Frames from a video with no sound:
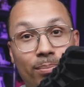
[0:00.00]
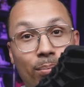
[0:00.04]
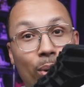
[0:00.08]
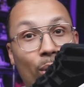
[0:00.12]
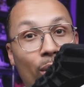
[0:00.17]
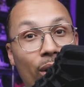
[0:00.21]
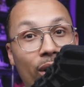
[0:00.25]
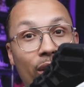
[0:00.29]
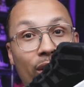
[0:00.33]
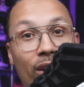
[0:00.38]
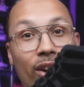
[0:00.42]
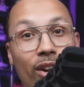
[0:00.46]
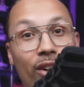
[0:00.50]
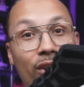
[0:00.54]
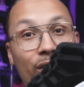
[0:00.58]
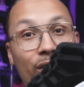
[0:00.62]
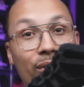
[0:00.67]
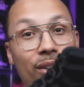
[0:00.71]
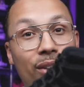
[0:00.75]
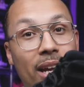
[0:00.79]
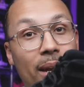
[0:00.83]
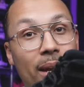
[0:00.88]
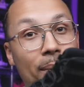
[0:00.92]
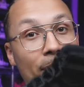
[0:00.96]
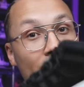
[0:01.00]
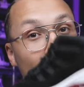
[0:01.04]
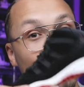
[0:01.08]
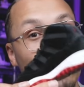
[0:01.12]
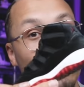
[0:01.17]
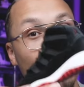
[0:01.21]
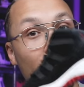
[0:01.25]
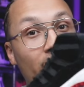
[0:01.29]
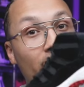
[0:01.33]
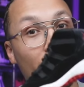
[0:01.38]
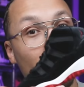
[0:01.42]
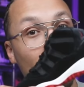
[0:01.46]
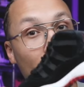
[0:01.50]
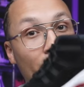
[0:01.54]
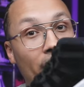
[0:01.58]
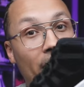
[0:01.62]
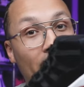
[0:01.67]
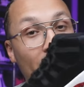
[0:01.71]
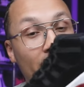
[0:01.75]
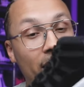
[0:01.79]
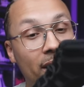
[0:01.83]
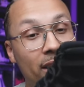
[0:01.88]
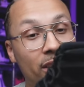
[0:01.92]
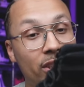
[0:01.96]
Boy, girl, you name it, they're going to be
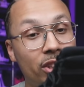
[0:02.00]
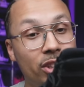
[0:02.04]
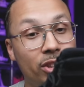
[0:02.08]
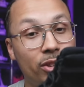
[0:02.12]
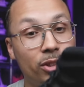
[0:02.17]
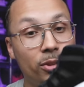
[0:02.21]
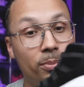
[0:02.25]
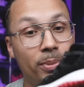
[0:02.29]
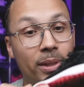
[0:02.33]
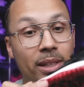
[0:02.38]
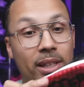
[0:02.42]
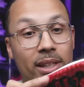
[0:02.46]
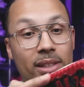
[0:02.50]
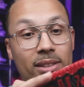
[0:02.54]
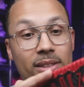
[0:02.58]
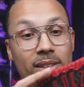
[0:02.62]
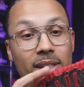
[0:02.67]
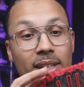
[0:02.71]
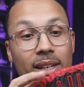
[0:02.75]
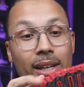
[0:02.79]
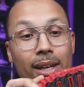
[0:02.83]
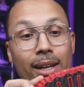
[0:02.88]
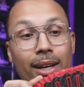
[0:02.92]
buying these shoes because